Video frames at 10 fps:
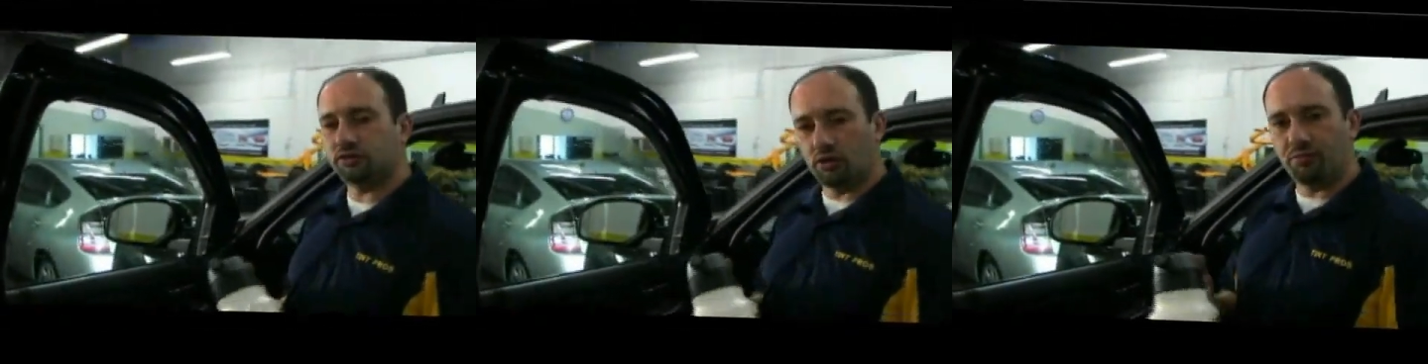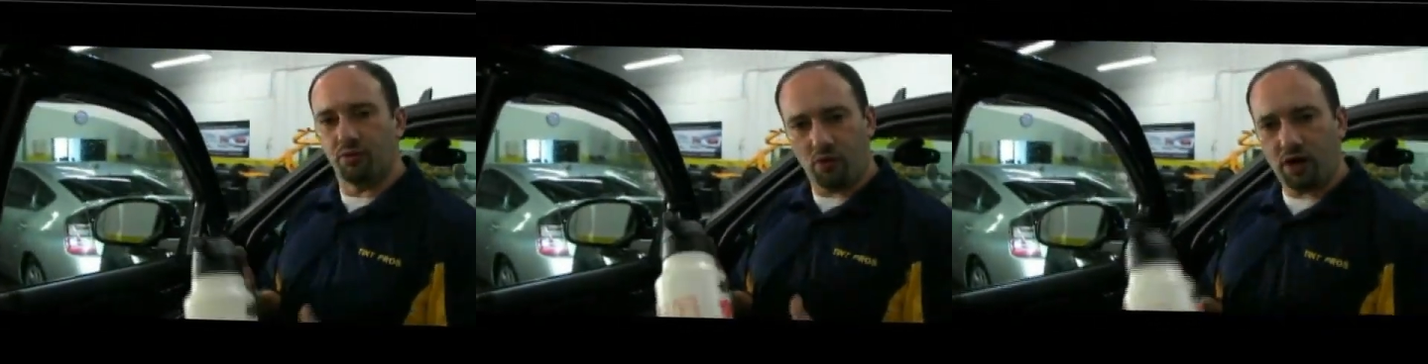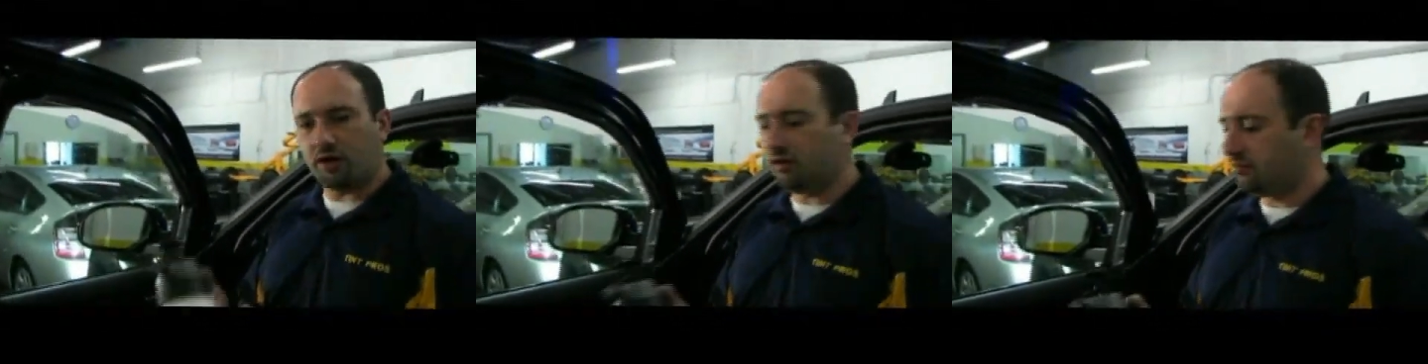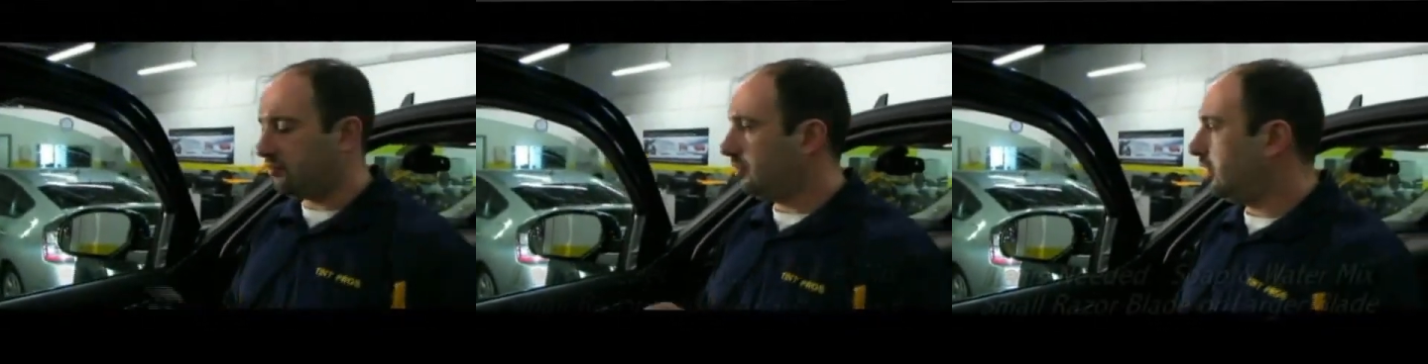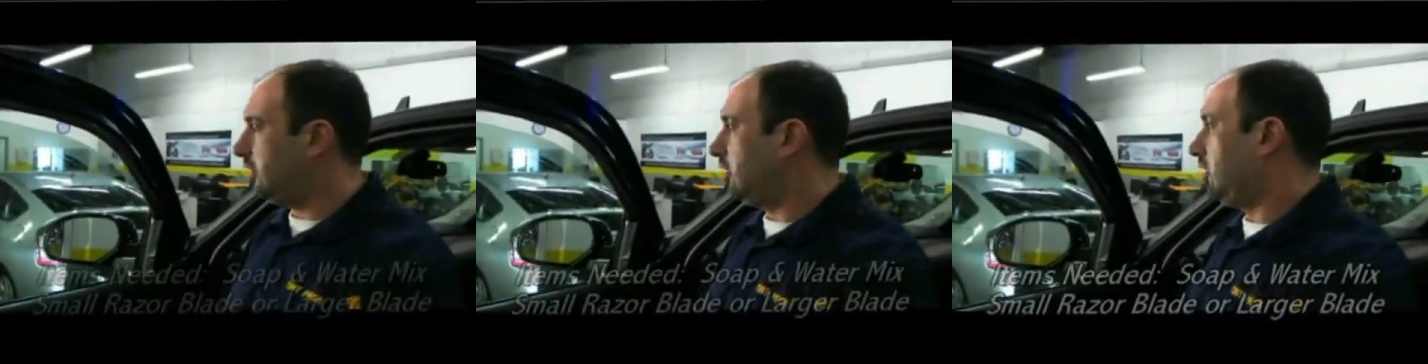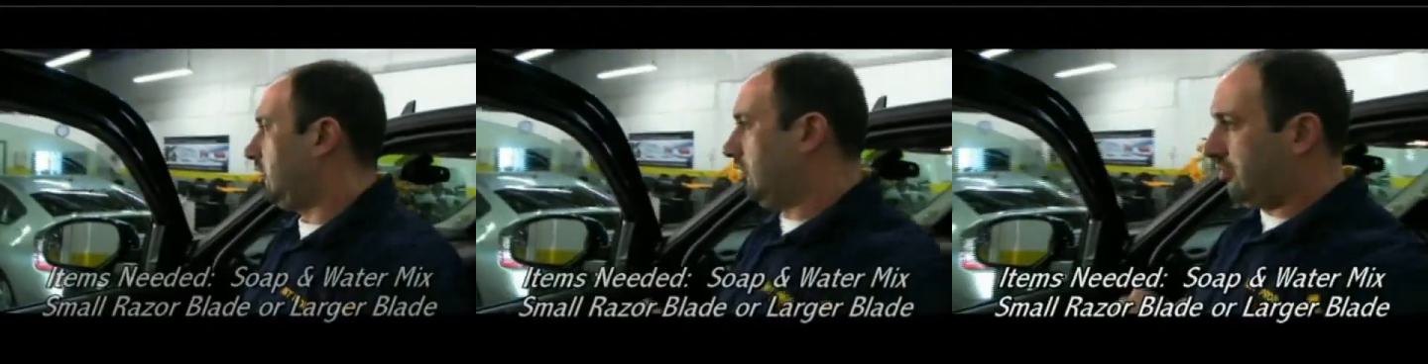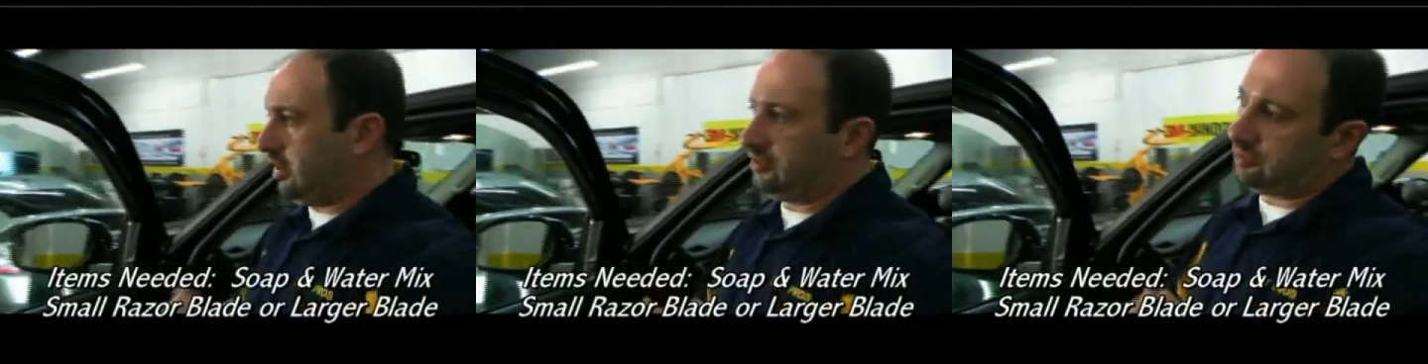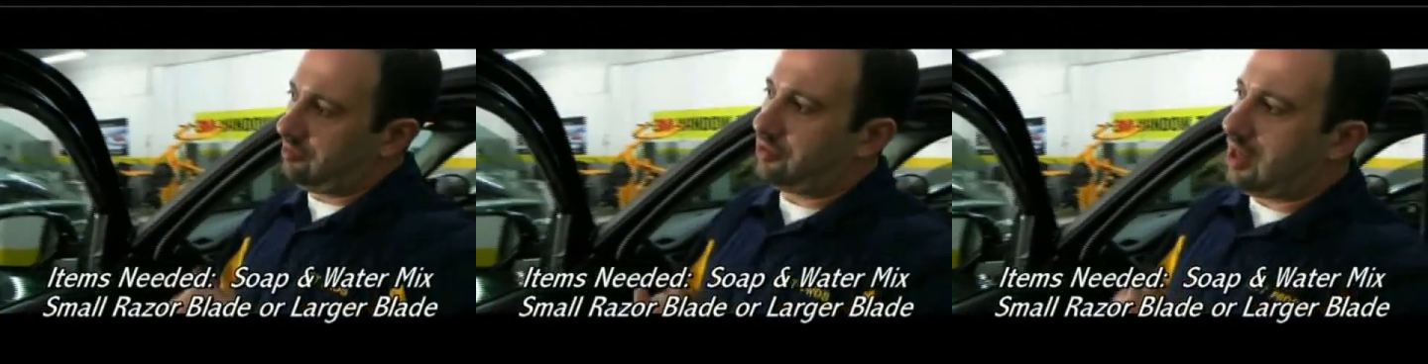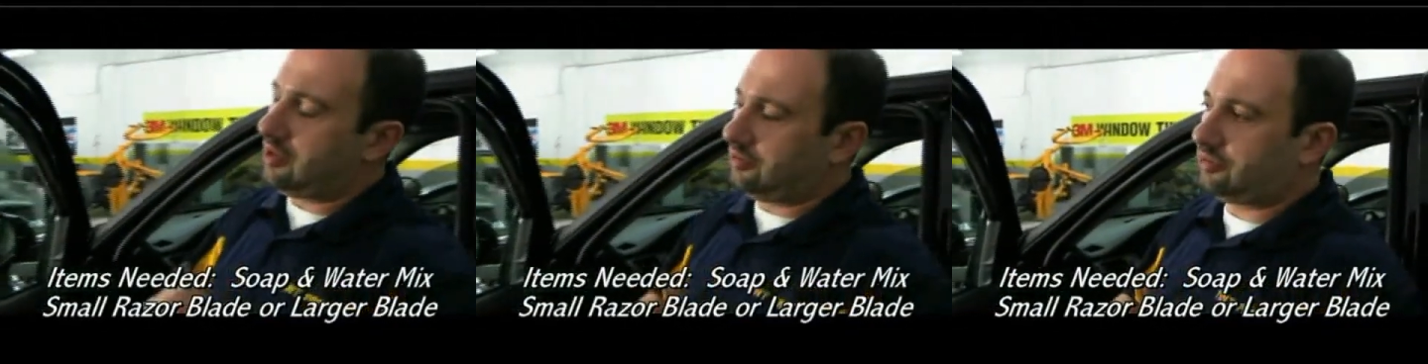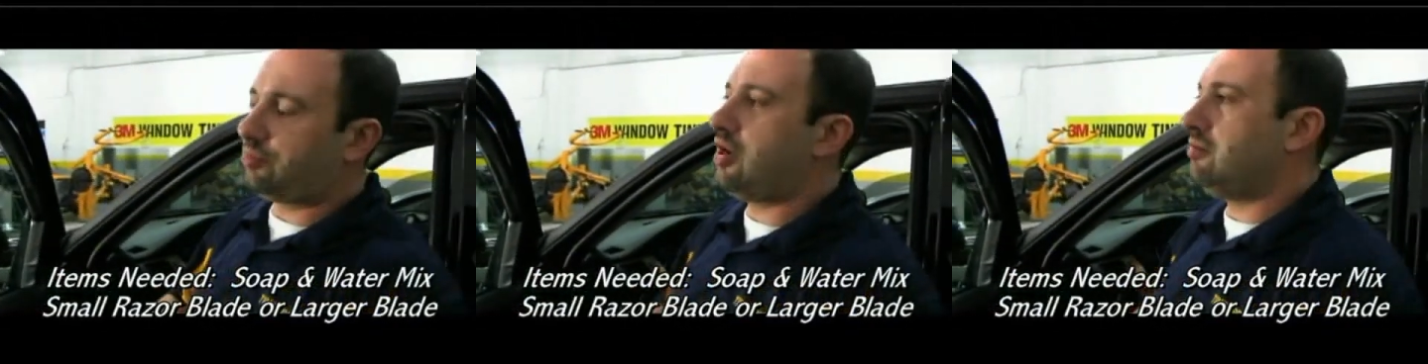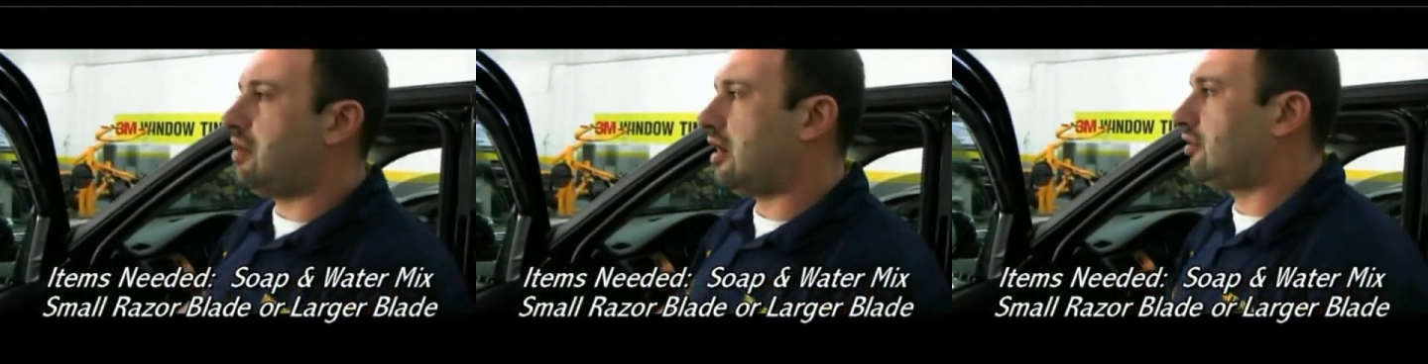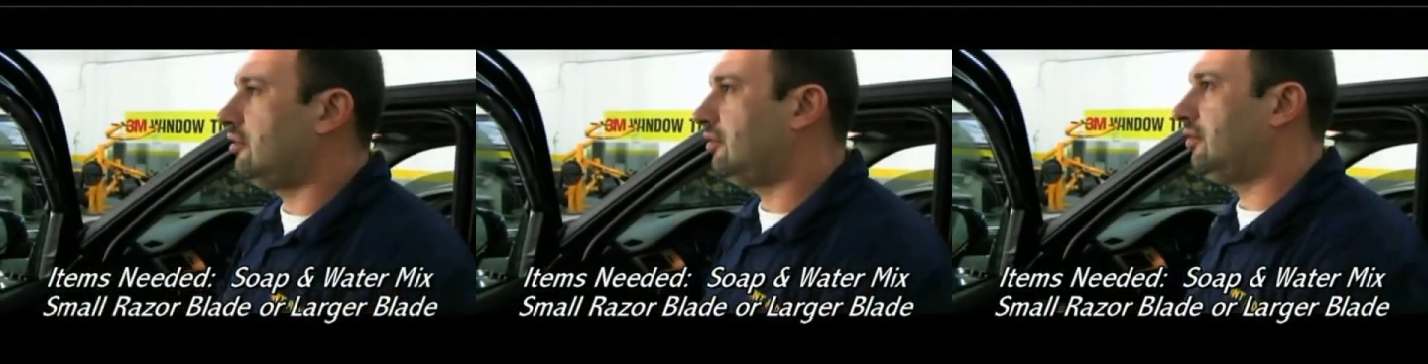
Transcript: soap and water and some kind of spray bottle,